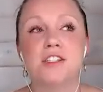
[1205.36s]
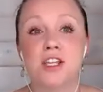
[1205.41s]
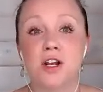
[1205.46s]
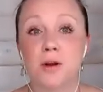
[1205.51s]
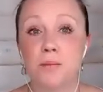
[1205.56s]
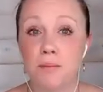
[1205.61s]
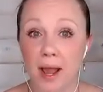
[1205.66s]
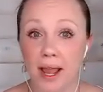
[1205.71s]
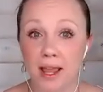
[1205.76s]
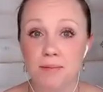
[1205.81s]
So there
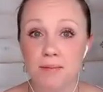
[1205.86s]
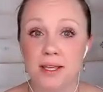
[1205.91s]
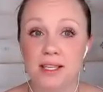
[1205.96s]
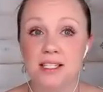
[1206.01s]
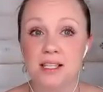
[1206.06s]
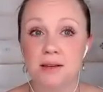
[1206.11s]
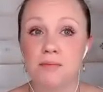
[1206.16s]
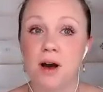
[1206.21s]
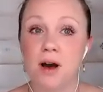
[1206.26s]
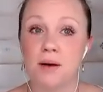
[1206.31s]
might be
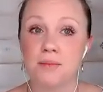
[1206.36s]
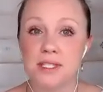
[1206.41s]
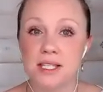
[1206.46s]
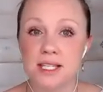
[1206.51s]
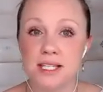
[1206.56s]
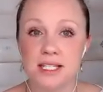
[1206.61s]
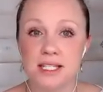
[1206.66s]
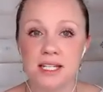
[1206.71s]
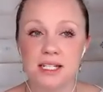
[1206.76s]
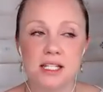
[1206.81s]
some moms
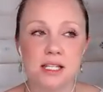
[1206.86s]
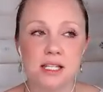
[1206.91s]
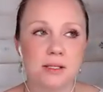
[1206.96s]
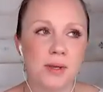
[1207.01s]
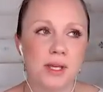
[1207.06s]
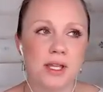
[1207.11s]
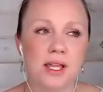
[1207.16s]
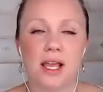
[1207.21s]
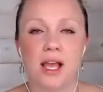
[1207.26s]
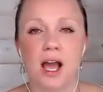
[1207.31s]
listening to this
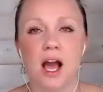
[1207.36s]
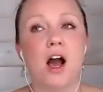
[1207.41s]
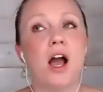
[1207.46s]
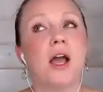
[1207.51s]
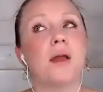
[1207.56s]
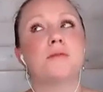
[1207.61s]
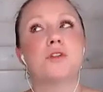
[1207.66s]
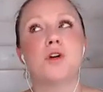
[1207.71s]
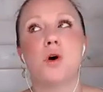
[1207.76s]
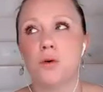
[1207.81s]
being like,
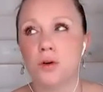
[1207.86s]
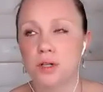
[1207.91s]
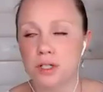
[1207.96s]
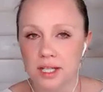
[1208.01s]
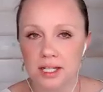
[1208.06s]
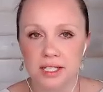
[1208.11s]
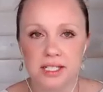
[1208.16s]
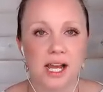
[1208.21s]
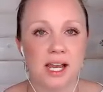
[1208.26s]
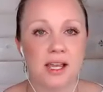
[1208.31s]
I'm
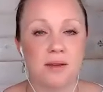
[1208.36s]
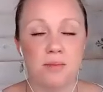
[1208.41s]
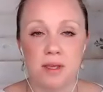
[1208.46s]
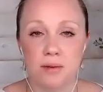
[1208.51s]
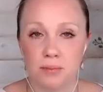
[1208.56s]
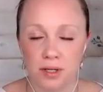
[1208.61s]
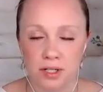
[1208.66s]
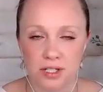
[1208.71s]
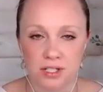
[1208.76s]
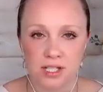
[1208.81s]
totally a type B
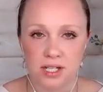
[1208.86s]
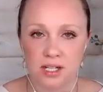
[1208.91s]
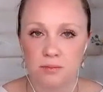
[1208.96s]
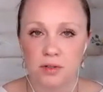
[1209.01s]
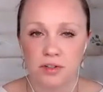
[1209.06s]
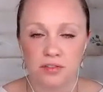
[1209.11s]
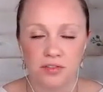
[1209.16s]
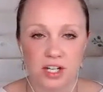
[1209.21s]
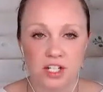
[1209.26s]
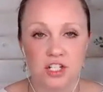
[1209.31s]
person.
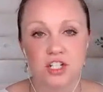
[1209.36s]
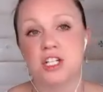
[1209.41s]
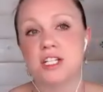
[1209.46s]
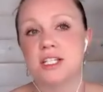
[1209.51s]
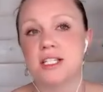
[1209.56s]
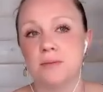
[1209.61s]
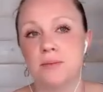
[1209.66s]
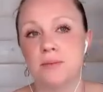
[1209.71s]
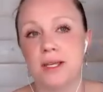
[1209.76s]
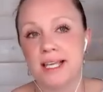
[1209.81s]

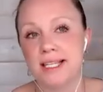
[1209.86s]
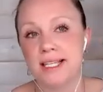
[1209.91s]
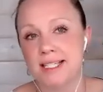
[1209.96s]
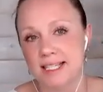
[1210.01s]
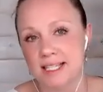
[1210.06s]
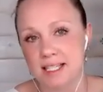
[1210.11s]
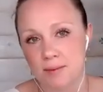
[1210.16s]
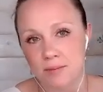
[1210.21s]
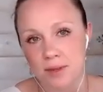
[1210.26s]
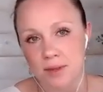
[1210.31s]
Perfectionism
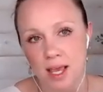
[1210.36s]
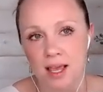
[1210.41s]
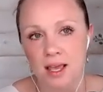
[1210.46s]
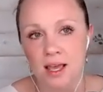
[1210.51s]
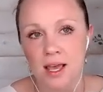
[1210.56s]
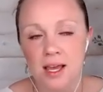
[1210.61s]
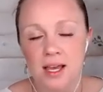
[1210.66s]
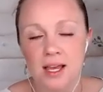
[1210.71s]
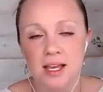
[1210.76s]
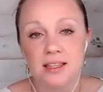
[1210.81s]
isn't something
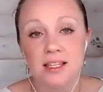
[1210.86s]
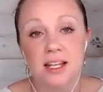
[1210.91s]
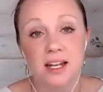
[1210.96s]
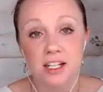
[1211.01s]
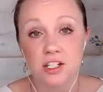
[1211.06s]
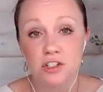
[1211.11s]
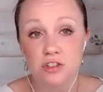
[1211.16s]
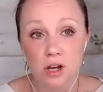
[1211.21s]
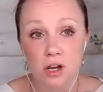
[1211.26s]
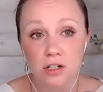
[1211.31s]
that
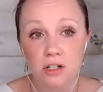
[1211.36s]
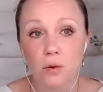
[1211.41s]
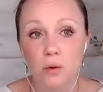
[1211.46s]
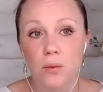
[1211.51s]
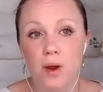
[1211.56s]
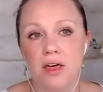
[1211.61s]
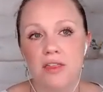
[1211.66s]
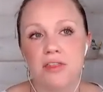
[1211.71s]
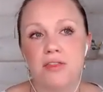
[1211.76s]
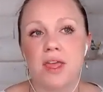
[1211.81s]
I struggle
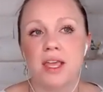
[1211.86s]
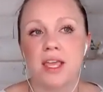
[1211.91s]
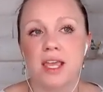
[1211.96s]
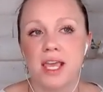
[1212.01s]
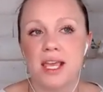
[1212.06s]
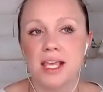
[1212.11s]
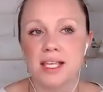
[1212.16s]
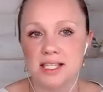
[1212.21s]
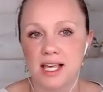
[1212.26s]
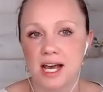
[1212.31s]
with. Like,
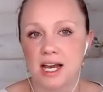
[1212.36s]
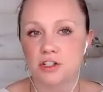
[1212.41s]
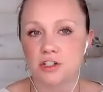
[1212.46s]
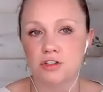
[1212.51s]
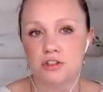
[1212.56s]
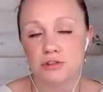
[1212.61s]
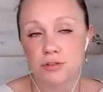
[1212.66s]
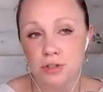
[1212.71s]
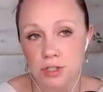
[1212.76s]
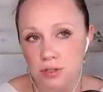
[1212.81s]
is that
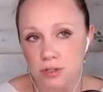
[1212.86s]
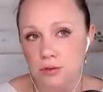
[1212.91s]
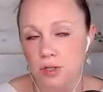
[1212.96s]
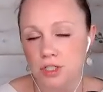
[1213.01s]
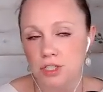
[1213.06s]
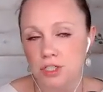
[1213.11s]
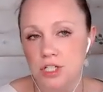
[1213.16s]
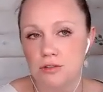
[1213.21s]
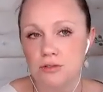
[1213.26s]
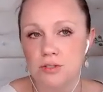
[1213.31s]
true?
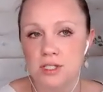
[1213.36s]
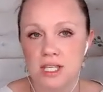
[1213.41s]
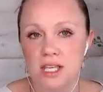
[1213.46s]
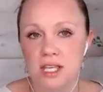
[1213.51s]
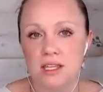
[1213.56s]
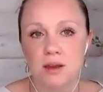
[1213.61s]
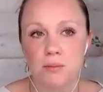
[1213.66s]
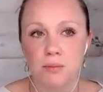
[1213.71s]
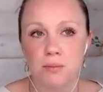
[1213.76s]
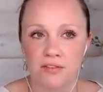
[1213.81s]
Or do you
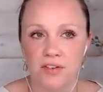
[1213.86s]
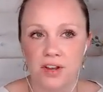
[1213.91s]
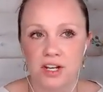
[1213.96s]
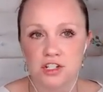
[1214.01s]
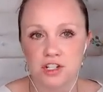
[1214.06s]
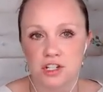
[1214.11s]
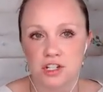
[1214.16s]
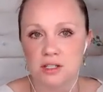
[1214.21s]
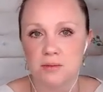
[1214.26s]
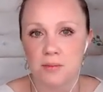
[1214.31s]
see that
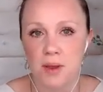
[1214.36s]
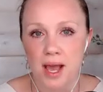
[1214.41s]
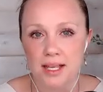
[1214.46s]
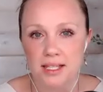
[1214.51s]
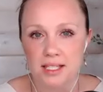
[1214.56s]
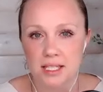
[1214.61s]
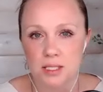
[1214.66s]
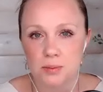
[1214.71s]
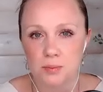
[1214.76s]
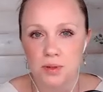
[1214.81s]
perfectionism
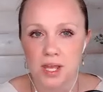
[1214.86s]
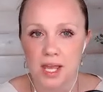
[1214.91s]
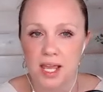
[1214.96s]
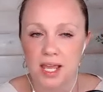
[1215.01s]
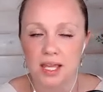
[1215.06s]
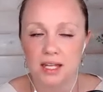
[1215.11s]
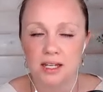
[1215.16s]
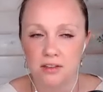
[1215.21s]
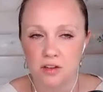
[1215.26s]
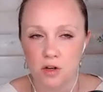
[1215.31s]
has its
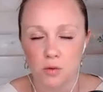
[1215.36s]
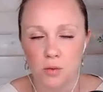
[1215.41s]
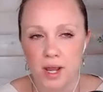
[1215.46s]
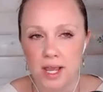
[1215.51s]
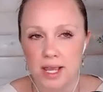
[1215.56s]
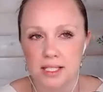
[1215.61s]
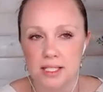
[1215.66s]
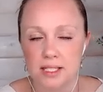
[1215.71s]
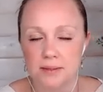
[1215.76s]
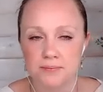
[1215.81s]
play in other
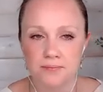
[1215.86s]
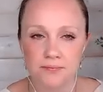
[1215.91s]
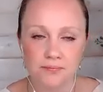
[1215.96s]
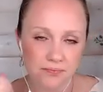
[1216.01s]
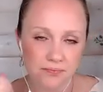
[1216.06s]
ways?